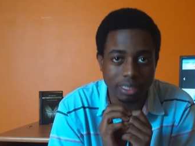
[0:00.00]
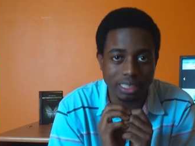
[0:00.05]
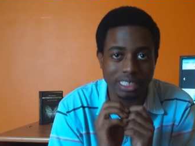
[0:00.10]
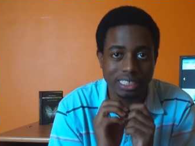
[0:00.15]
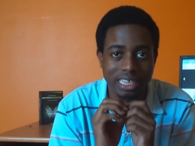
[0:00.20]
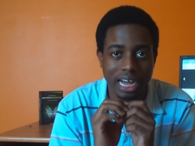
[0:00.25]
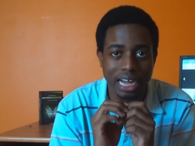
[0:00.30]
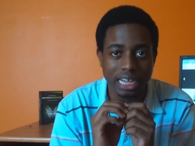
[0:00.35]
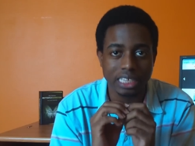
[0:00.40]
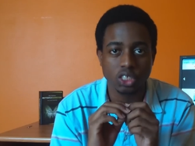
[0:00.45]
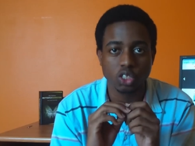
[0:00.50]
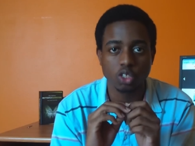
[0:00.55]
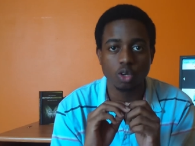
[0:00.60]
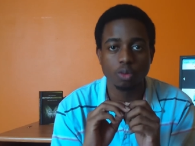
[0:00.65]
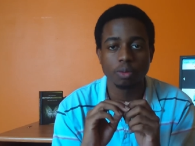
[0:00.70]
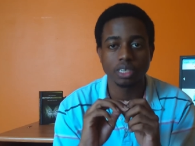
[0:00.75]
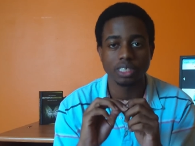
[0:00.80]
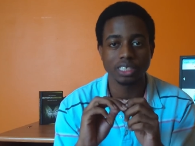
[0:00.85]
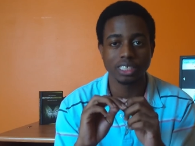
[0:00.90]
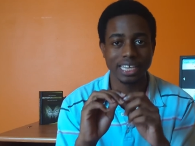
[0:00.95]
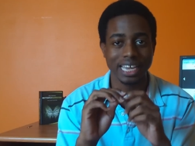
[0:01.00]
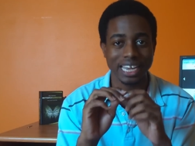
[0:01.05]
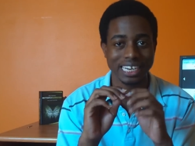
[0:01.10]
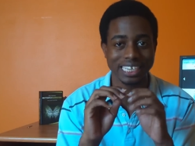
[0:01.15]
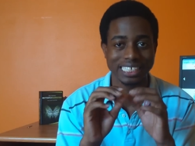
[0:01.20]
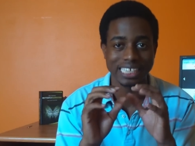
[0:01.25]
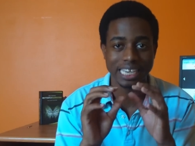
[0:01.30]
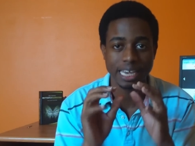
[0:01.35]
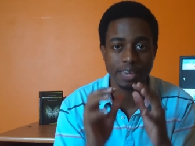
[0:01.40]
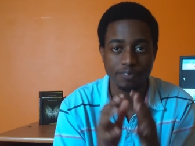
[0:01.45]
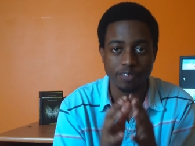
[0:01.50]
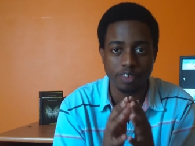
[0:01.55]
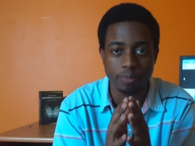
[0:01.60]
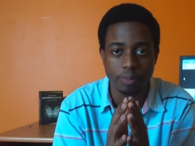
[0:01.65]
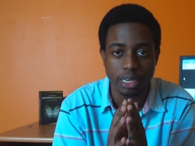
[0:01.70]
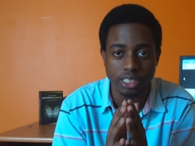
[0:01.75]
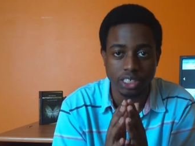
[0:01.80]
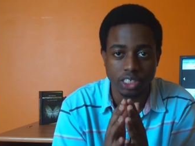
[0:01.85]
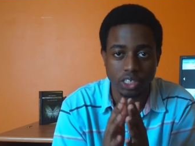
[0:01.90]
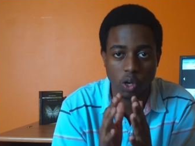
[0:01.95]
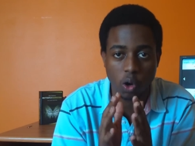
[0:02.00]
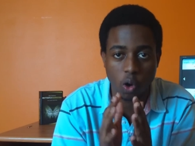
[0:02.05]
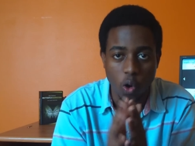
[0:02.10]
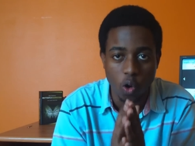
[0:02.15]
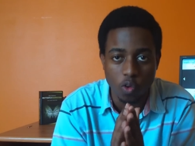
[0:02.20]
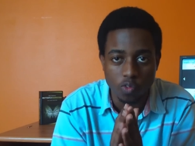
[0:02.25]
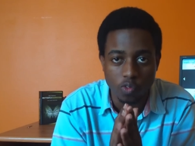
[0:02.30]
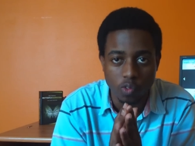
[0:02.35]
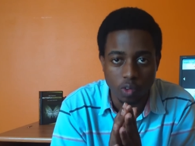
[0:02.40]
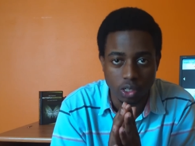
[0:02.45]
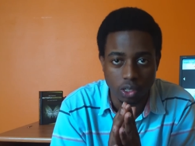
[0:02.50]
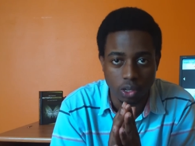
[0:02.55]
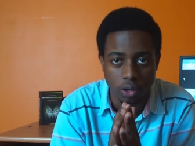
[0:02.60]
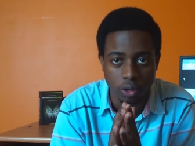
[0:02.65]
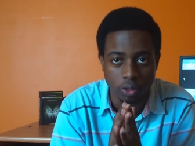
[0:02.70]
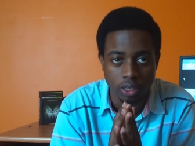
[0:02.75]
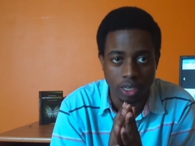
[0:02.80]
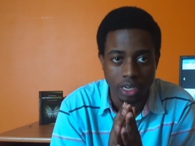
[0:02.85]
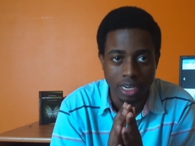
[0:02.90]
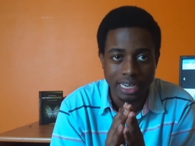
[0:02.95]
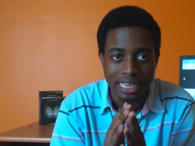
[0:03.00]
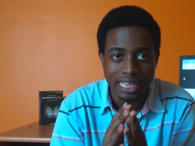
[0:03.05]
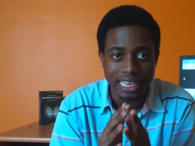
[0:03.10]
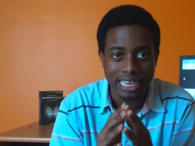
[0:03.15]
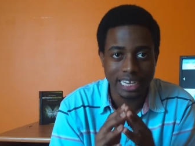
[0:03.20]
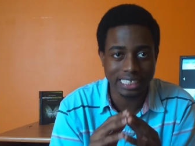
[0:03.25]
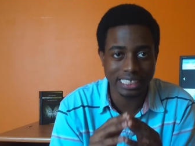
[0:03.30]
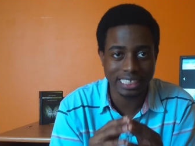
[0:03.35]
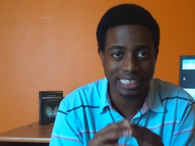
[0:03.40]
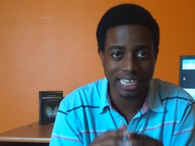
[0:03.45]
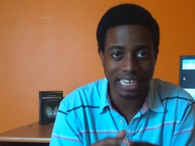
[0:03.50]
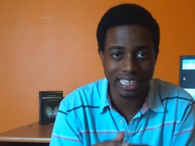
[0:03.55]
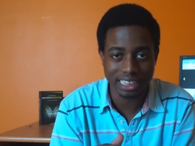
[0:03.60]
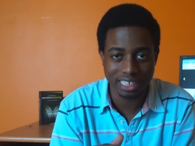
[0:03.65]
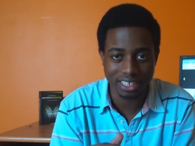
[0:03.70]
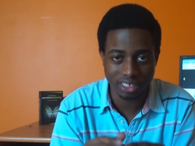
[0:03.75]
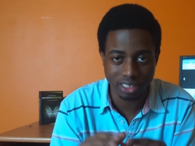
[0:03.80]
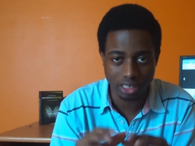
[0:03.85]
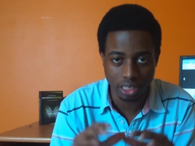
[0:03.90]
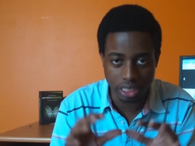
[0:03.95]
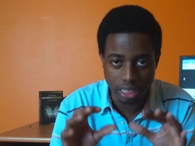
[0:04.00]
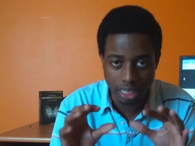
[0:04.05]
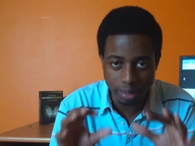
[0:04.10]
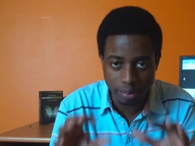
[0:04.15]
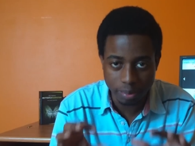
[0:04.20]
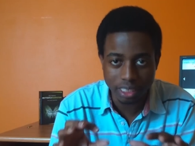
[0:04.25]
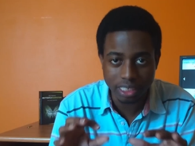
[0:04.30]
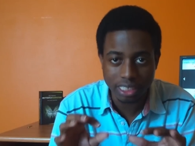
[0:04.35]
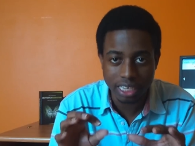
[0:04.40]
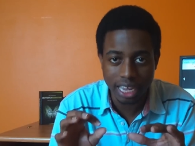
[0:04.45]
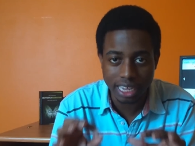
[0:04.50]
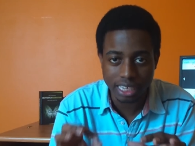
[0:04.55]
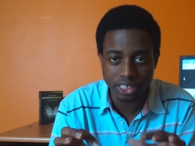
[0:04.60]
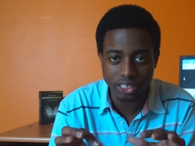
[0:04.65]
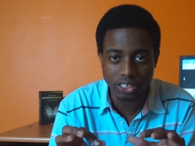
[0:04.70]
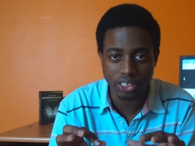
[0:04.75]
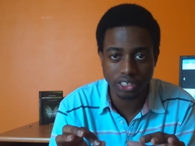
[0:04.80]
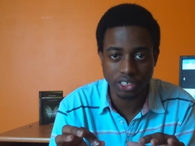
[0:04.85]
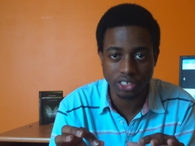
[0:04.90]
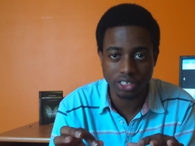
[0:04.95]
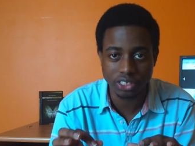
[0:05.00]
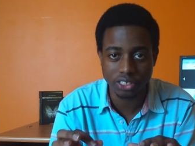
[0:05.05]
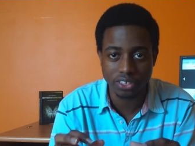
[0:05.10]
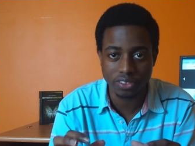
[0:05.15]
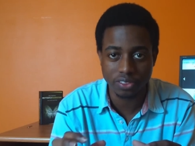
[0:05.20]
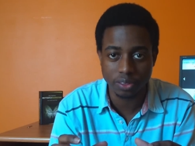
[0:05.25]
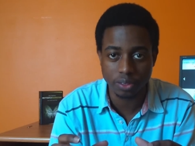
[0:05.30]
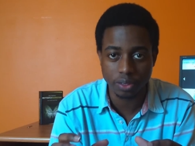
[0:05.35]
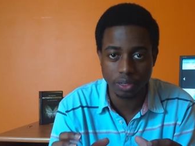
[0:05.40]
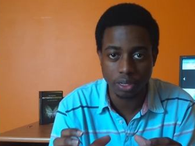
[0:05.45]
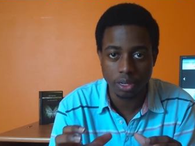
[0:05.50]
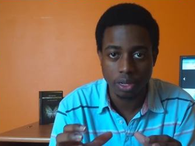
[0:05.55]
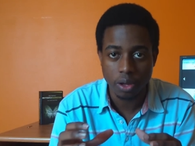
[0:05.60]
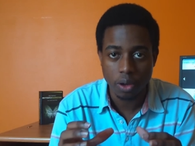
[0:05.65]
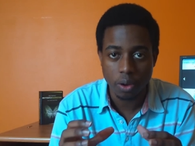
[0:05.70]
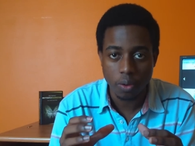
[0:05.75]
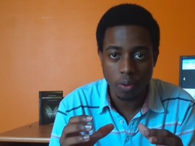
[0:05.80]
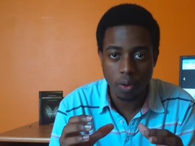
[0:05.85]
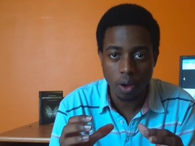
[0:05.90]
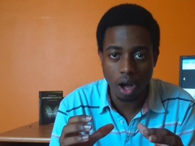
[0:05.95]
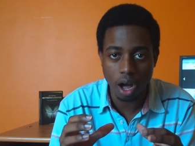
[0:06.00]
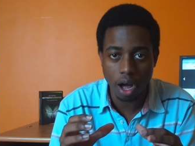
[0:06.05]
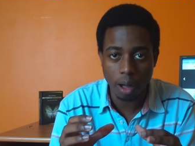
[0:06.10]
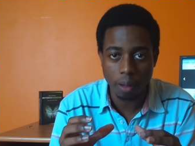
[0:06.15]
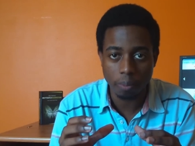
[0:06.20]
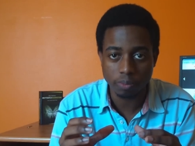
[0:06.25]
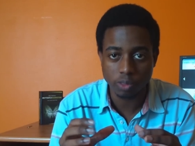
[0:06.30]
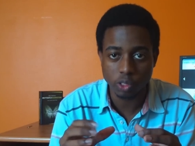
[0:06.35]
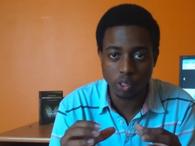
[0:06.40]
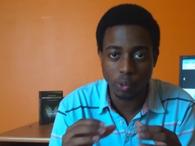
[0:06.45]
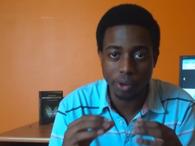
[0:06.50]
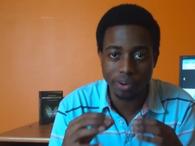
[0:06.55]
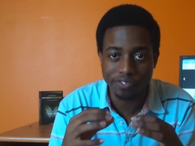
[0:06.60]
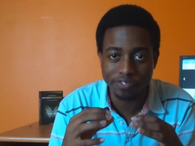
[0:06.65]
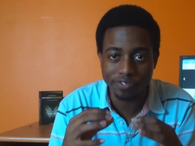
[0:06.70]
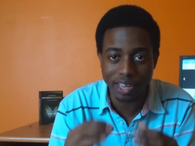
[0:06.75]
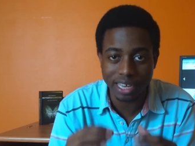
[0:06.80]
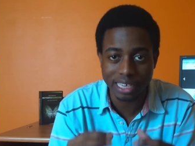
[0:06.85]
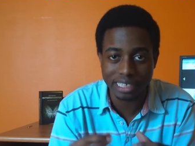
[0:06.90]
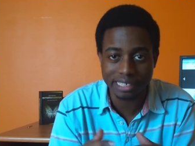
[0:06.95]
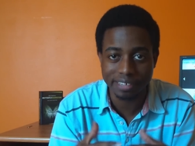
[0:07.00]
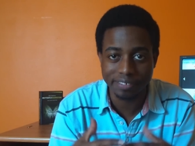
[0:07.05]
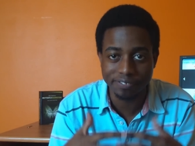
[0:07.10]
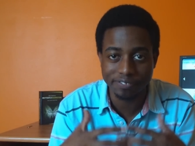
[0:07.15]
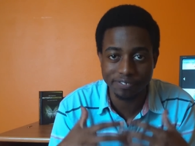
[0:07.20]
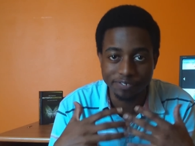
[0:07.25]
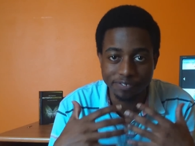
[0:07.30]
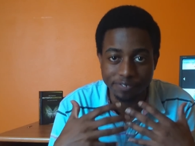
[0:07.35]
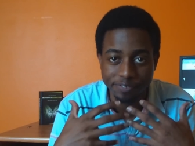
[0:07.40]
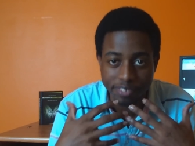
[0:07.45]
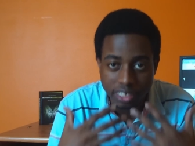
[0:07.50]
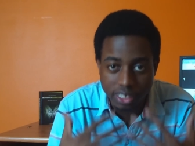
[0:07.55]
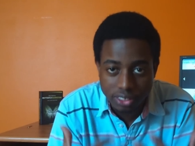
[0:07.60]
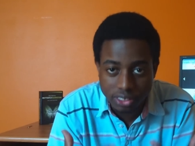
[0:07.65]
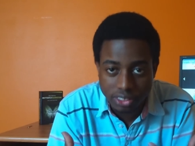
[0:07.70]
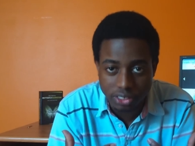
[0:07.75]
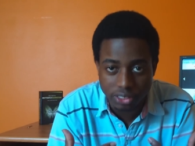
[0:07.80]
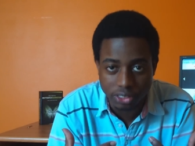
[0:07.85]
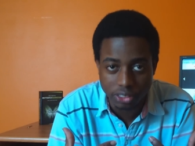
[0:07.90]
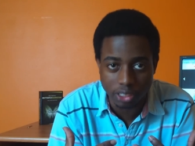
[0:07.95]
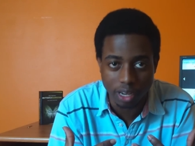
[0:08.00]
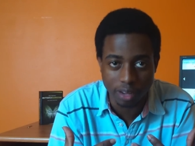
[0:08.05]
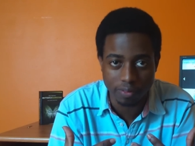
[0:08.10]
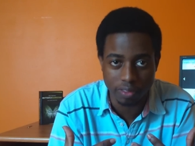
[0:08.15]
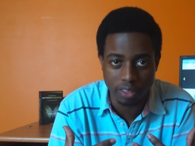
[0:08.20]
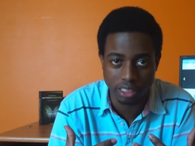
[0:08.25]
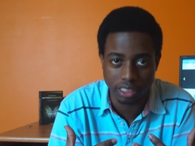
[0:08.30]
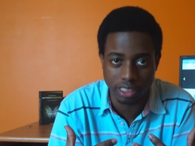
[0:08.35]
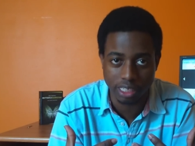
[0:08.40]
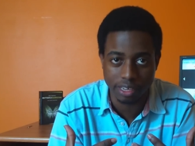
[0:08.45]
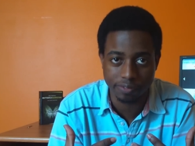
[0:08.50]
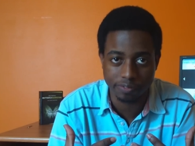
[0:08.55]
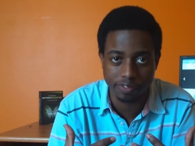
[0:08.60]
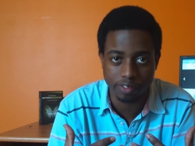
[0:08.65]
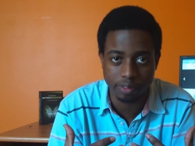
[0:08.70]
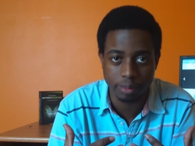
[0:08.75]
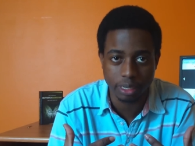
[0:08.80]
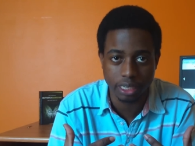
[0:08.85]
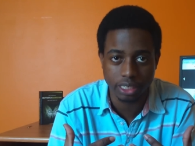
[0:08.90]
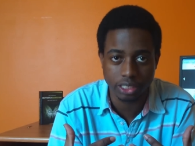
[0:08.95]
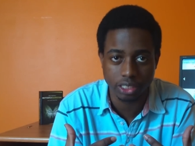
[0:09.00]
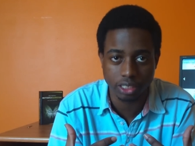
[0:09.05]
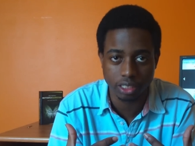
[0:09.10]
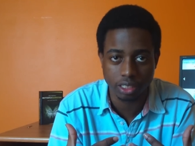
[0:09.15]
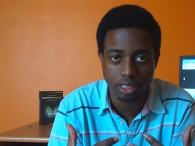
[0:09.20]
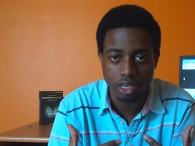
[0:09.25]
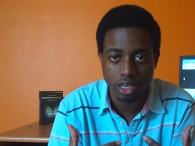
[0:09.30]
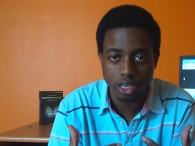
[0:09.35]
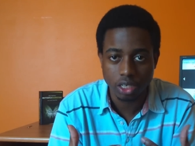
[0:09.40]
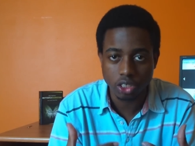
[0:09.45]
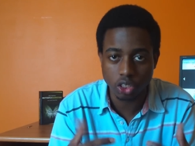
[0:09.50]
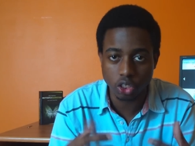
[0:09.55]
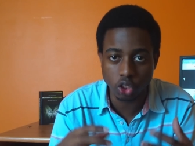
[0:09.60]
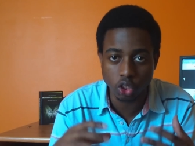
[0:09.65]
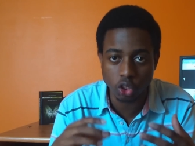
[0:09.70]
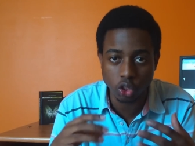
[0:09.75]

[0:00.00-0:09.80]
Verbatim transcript: It's not so much that it's information overload, it's that there's a limitation to the um, to effective filters of this information to